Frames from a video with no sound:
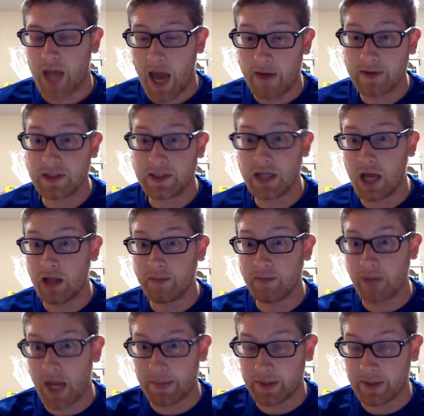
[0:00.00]
Obviously,
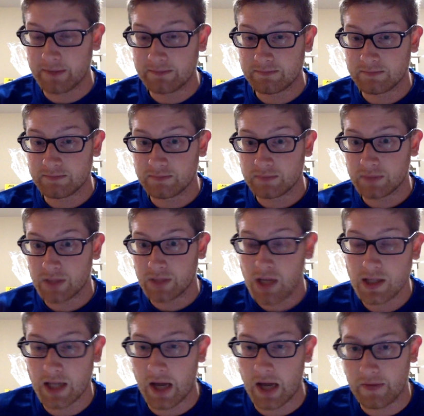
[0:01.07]
Alabama
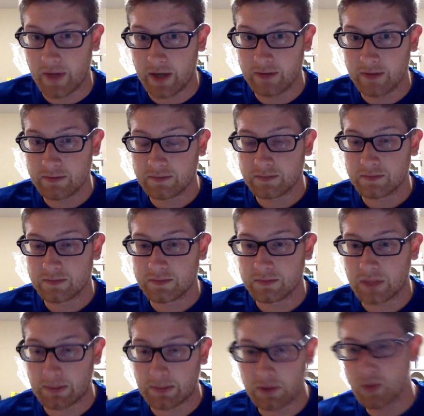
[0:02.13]
is on there,
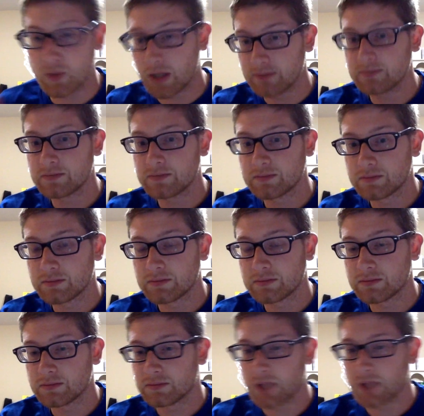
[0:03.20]
number one,
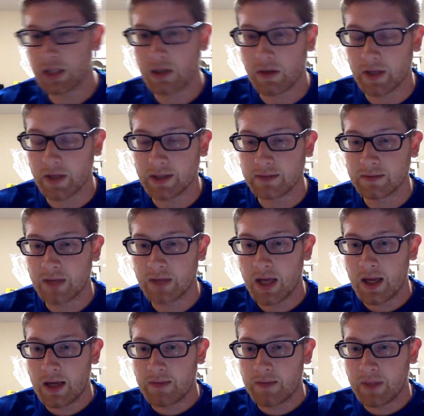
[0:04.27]
like always,
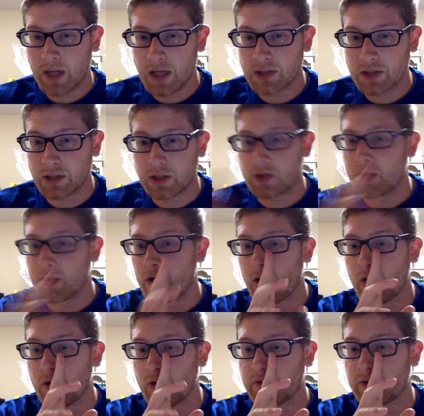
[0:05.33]
because they're
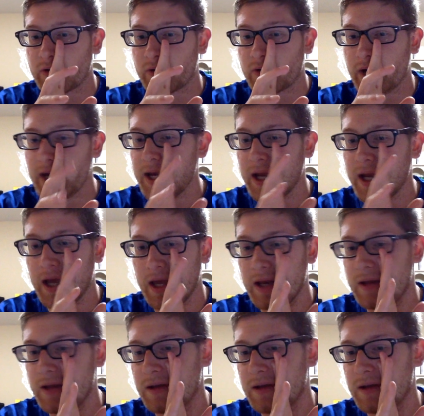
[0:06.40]
overrated.